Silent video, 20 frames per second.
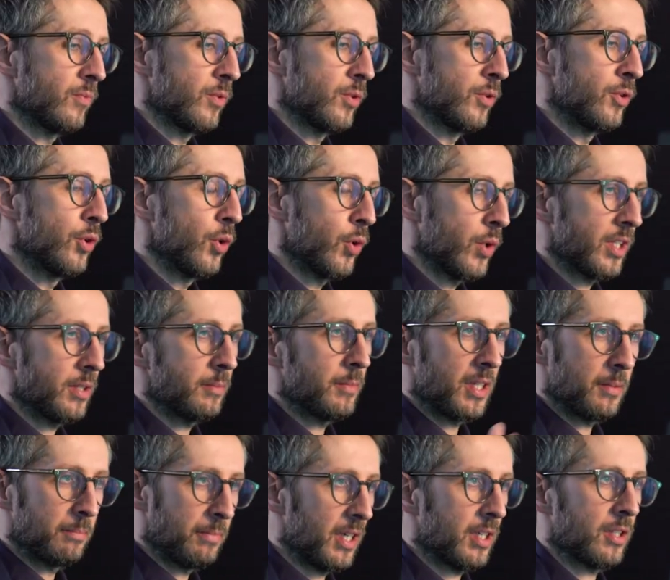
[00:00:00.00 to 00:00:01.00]
knowing
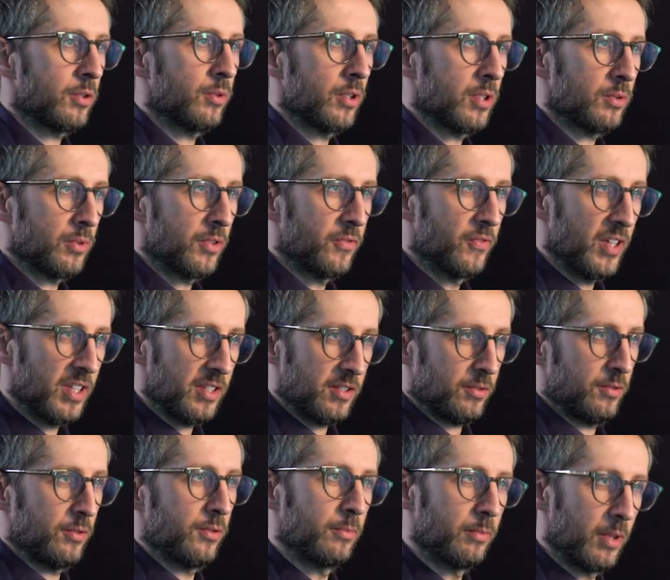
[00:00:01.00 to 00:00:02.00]
my background with
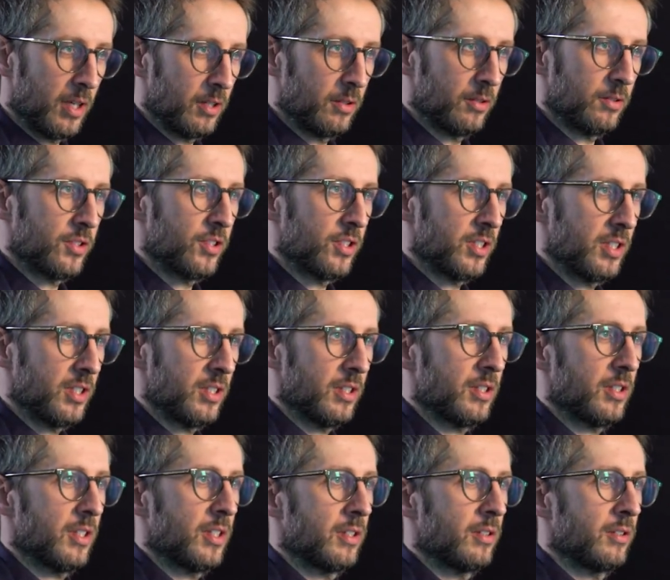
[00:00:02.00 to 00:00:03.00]
vascular biology
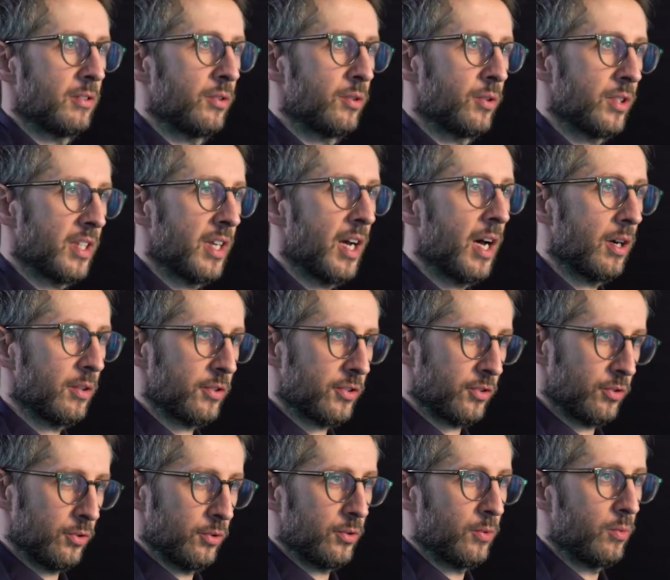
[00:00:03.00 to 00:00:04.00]
and knowing how
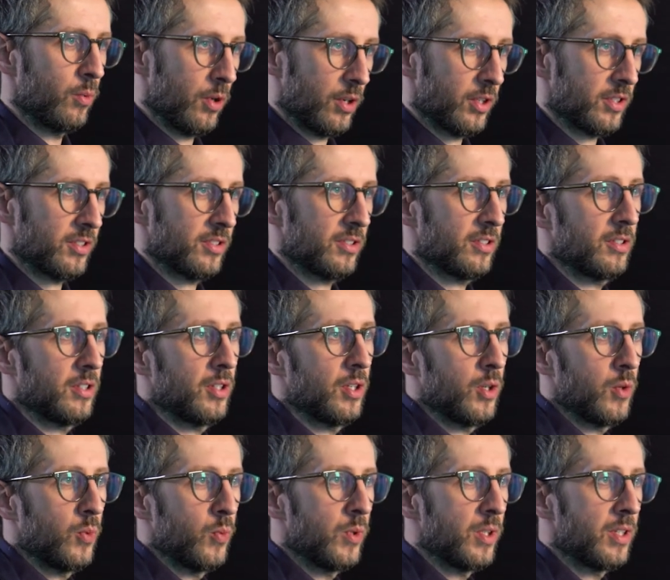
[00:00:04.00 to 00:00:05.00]
stroke works,
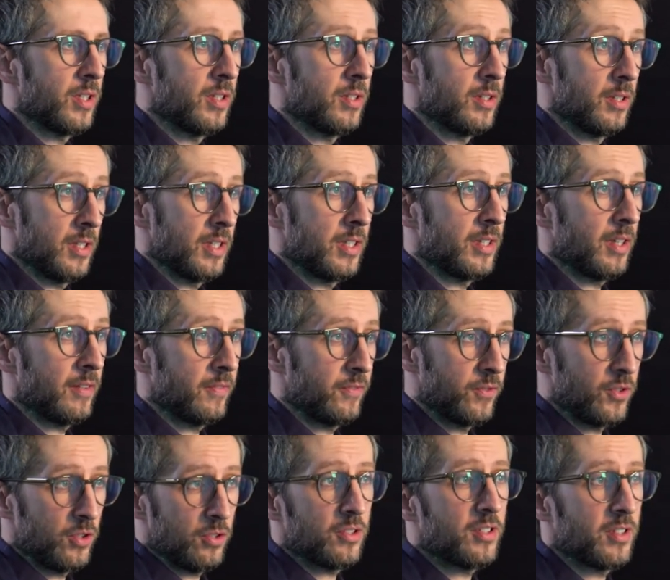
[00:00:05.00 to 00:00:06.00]
and I've
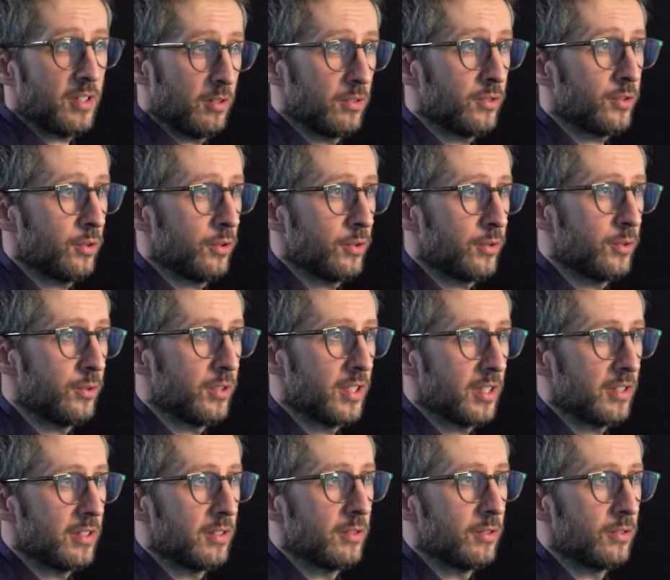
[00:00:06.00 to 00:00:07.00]
just told you
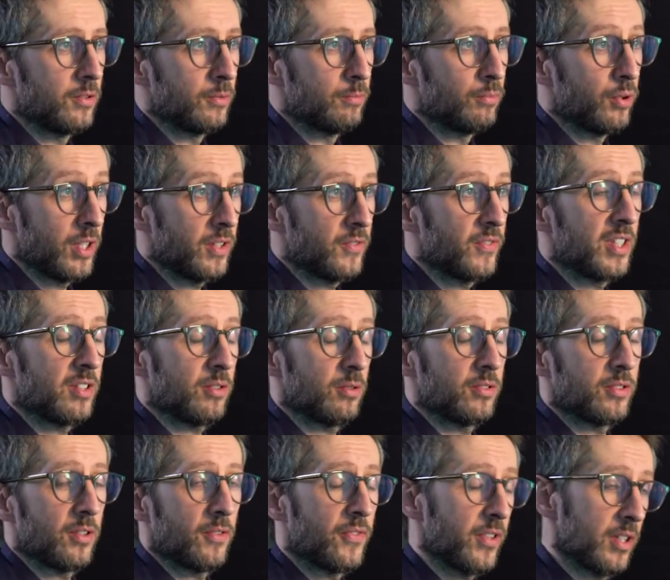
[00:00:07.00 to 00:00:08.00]
that the brain
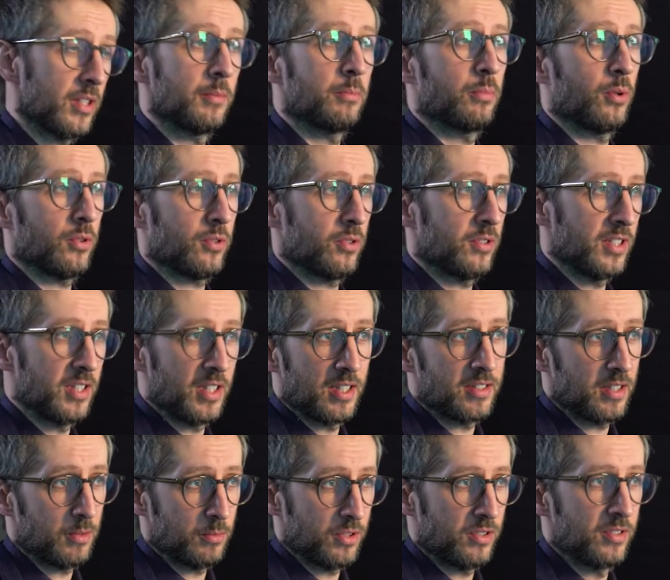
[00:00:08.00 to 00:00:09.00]
vessels are very important in
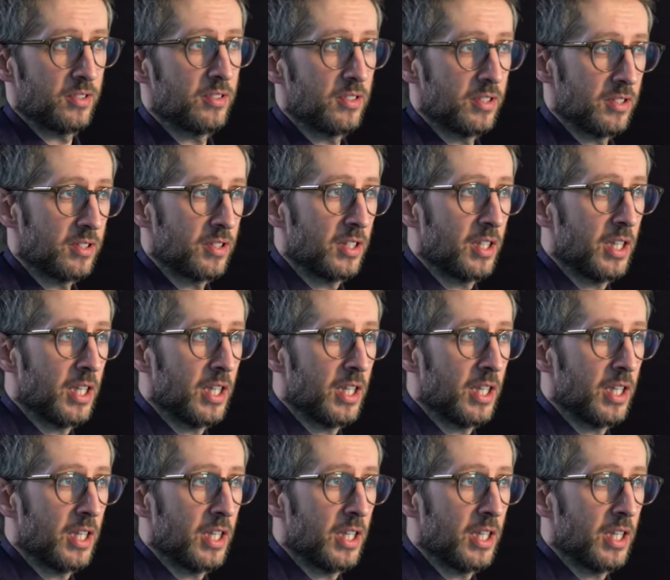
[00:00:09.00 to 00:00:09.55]
Alzheimer's disease.